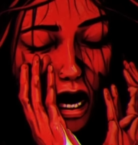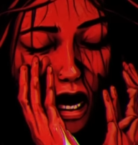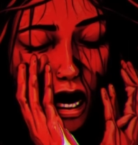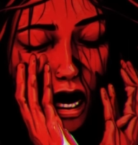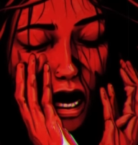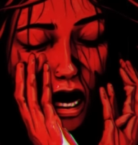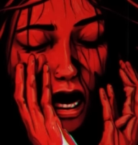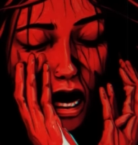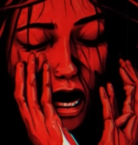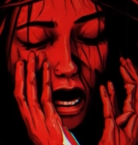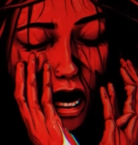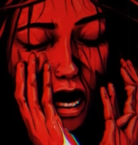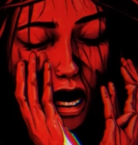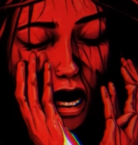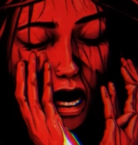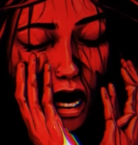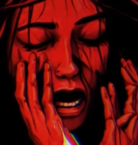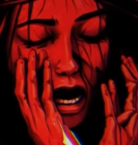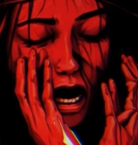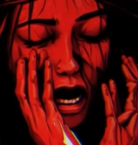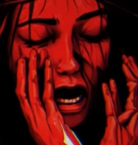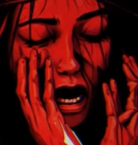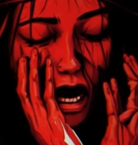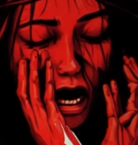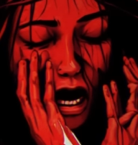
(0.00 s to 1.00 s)
stairs.
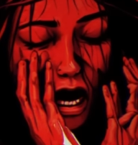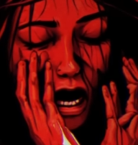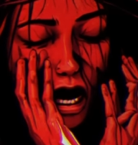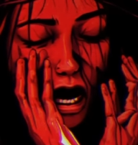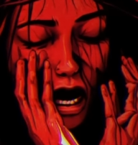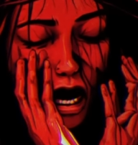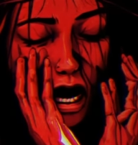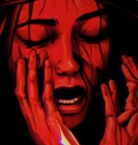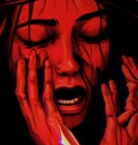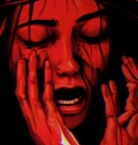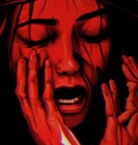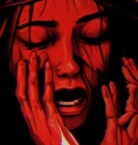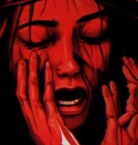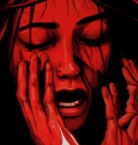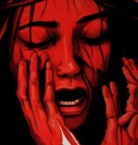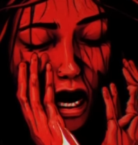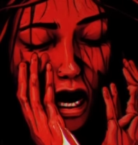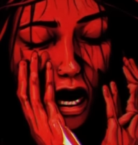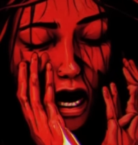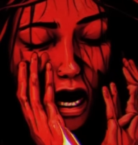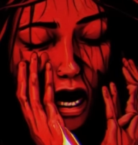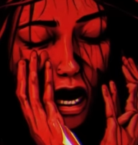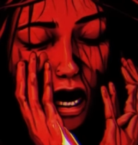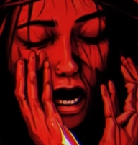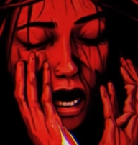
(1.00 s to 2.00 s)
She
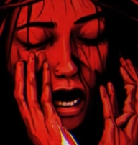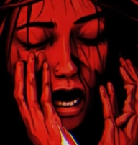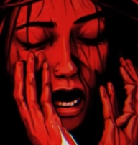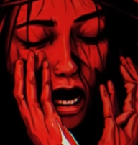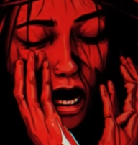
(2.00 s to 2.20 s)
vomited